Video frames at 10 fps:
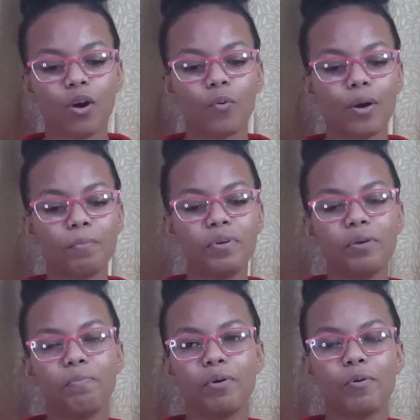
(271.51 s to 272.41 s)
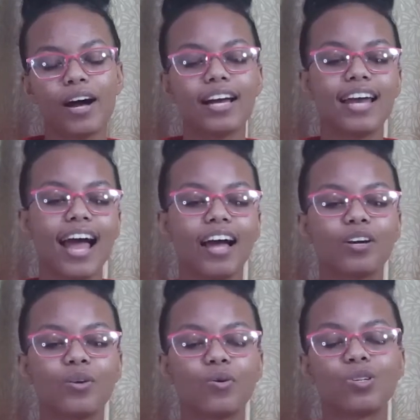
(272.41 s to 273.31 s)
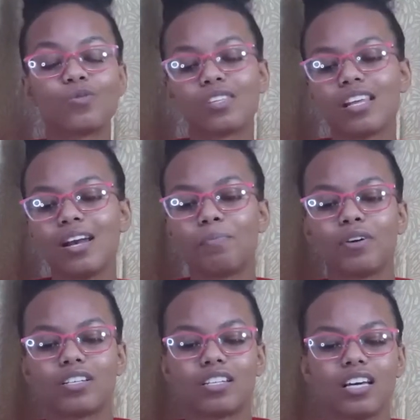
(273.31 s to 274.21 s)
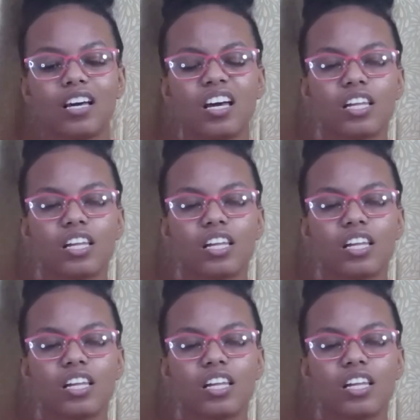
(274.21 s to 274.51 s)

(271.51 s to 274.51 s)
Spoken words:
When people were diagnosed with leprosy,